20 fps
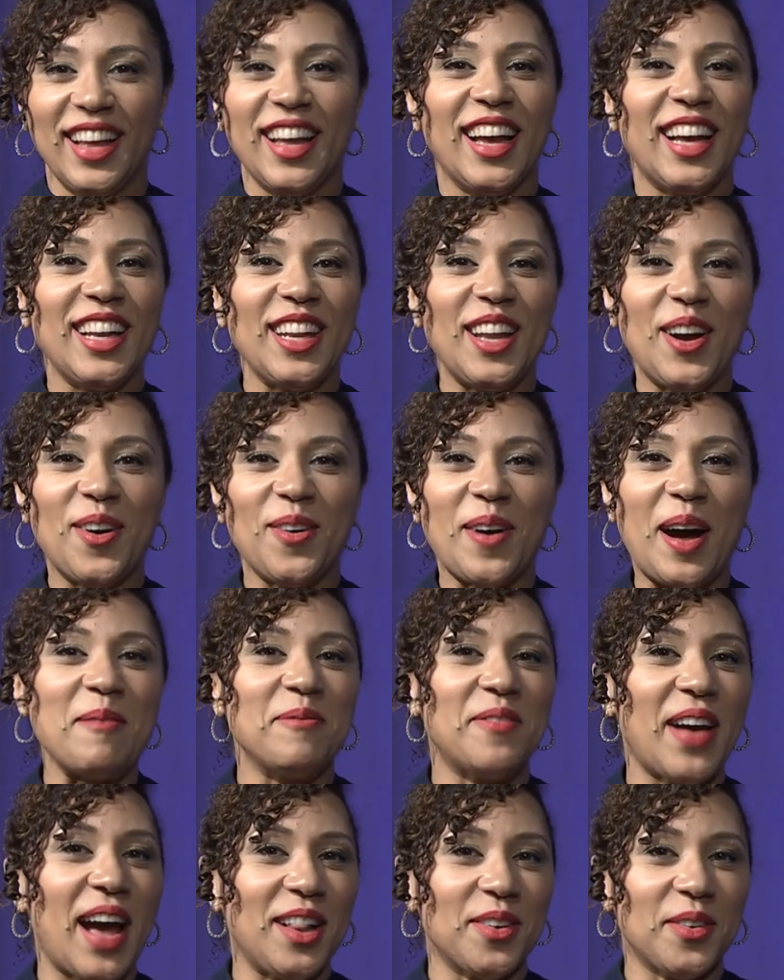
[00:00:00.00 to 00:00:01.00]
Hello,
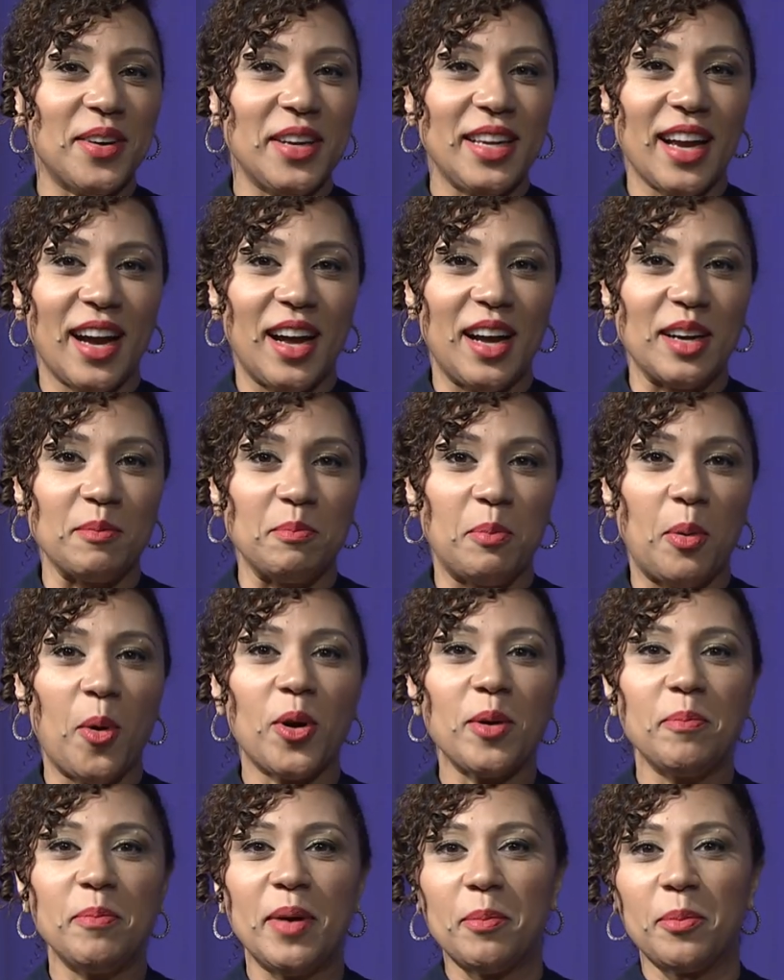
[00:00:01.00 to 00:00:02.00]
I'm Valerie Young,
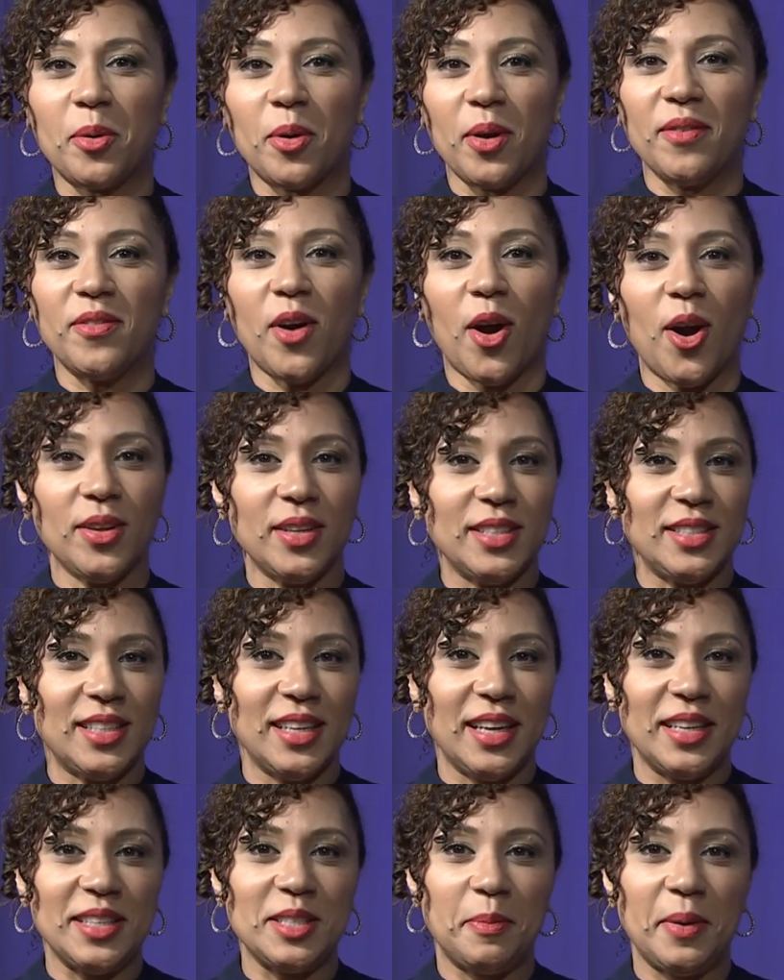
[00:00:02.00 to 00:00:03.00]
board member of Arlington
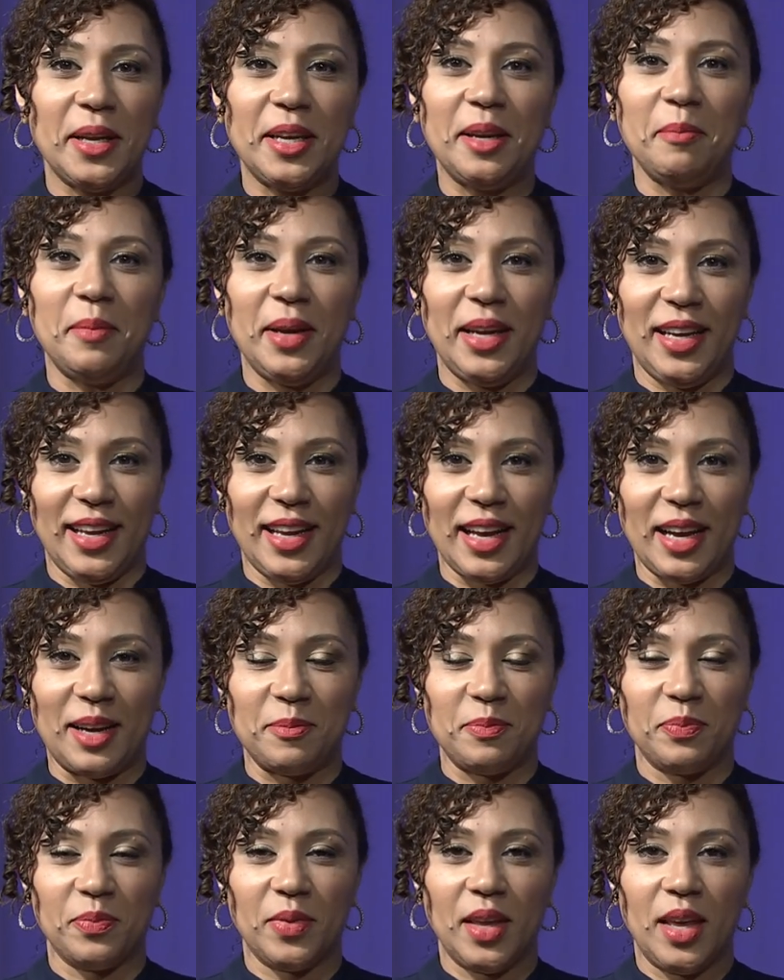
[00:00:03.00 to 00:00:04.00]
Independent Media.
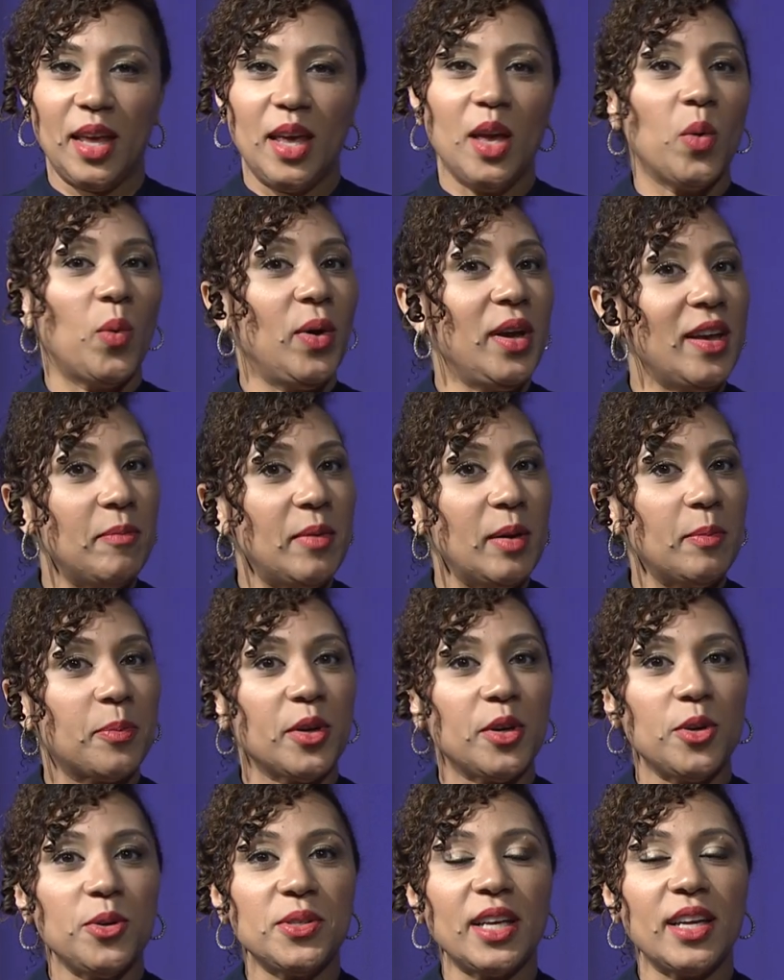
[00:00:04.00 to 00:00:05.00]
We have been
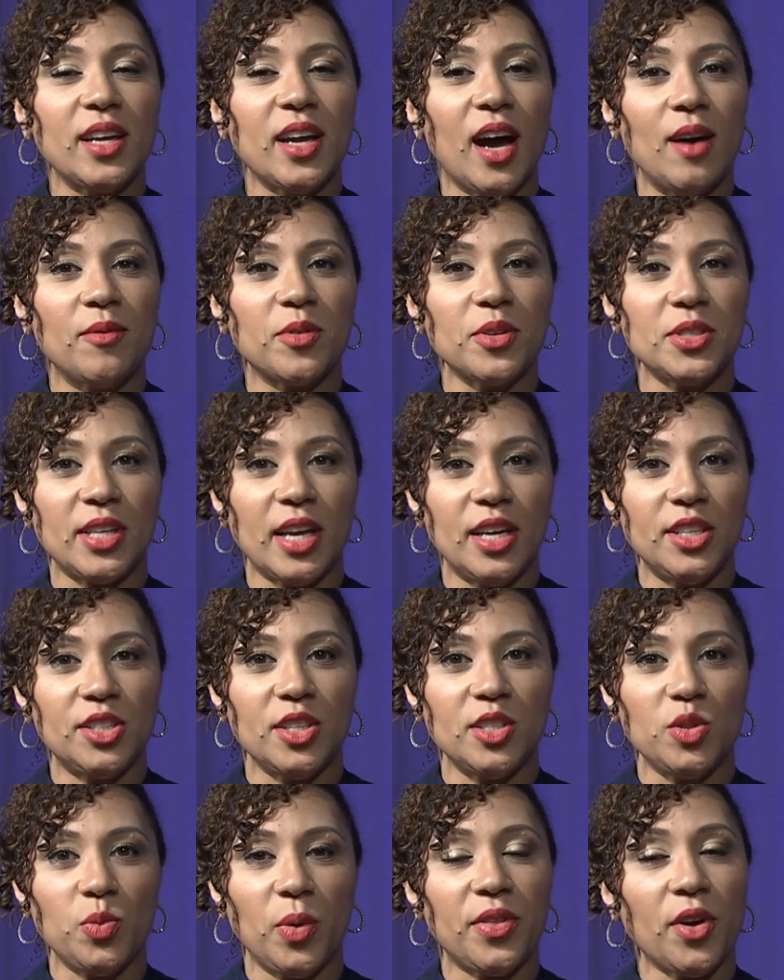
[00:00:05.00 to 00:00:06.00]
producing
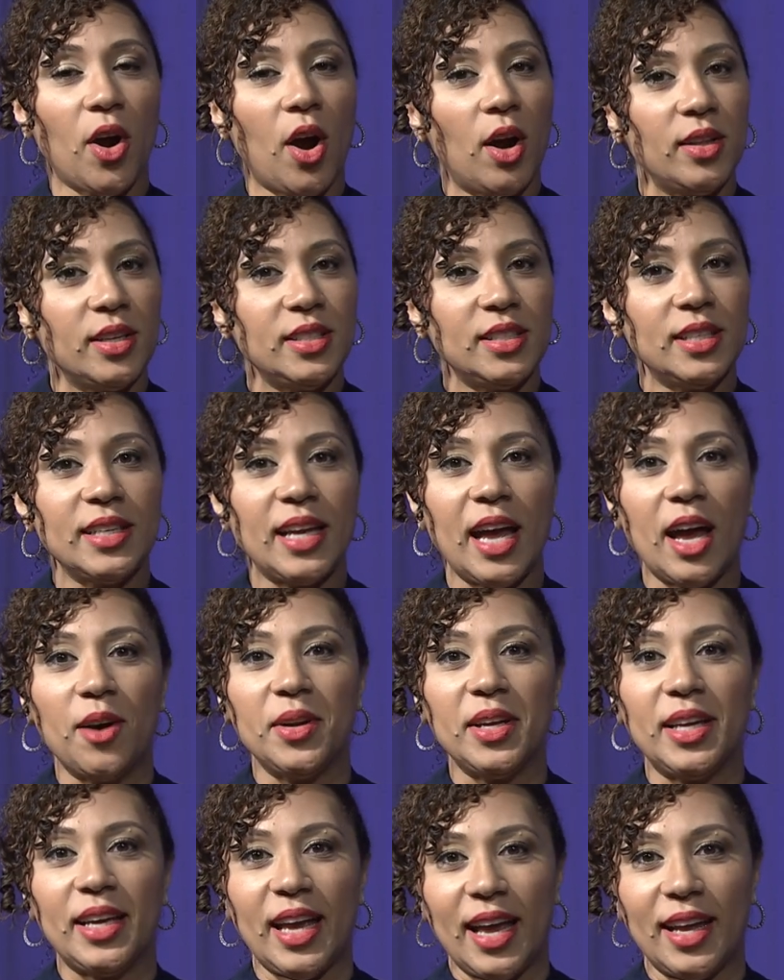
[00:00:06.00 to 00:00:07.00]
conversations with Arlington
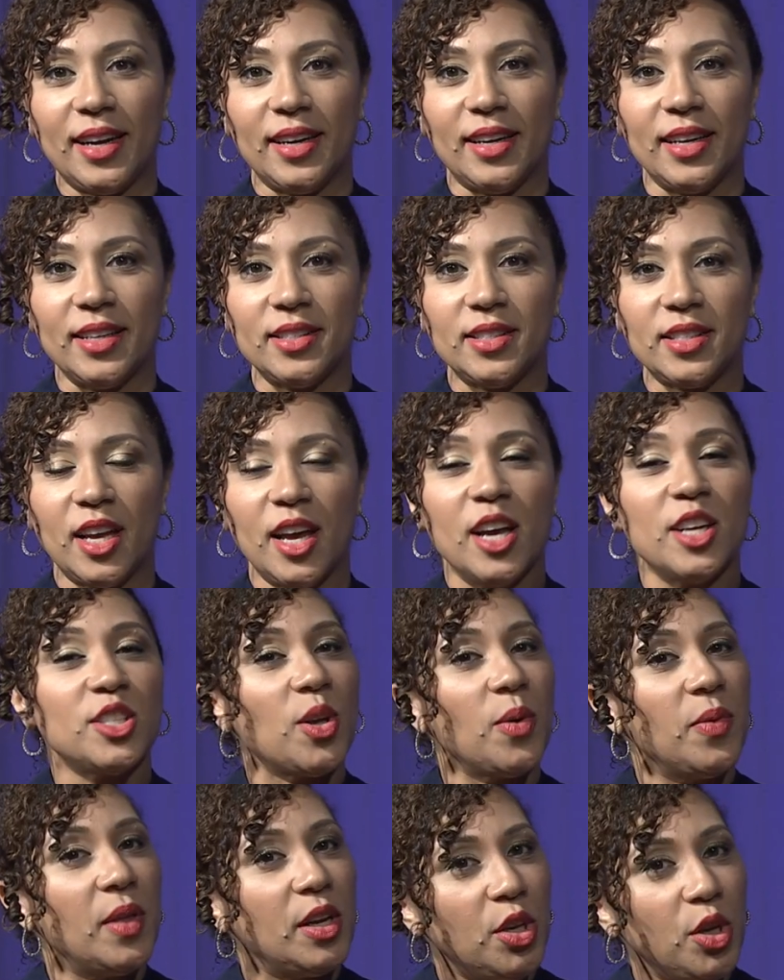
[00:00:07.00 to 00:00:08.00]
County candidates
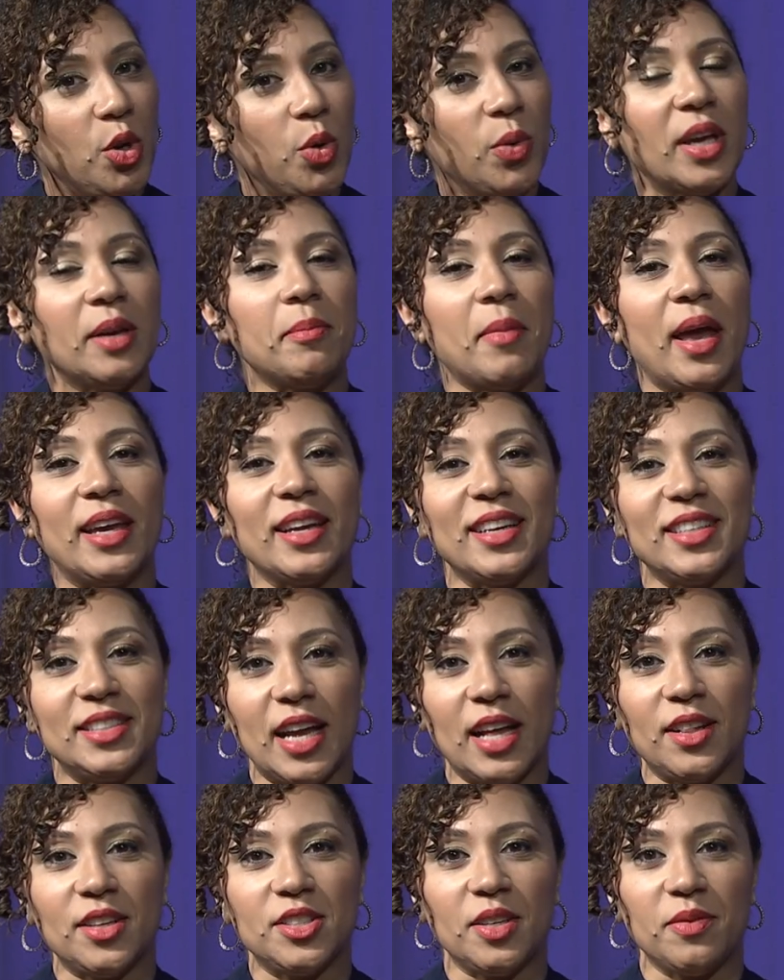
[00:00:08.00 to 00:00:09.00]
so that you can make an
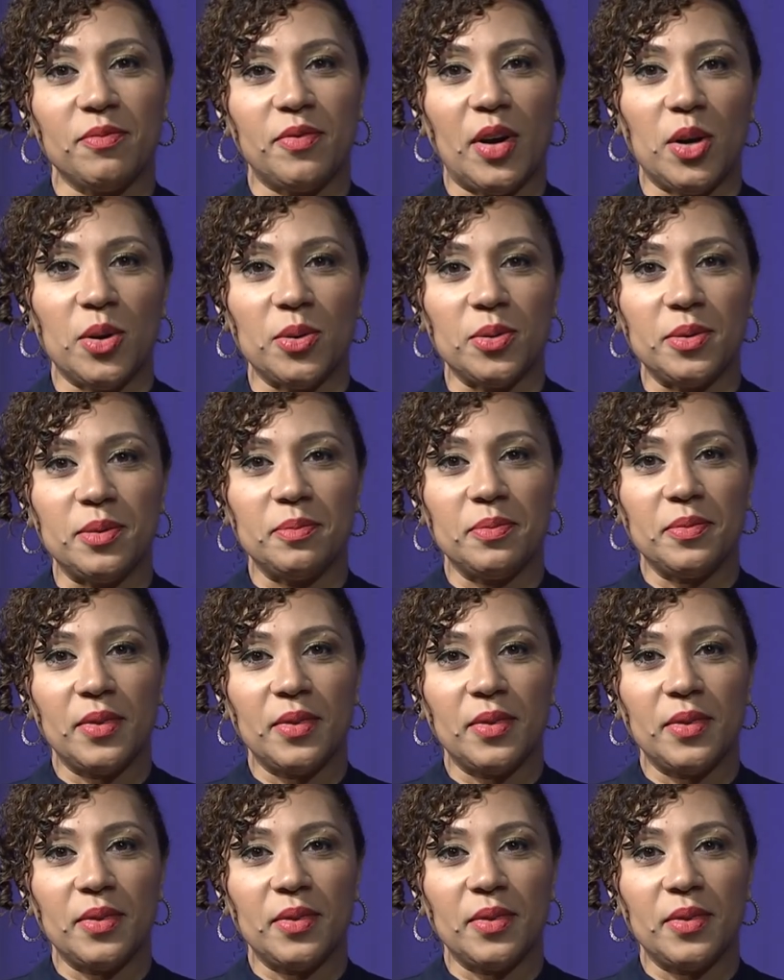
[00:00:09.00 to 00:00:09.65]
intelligent vote.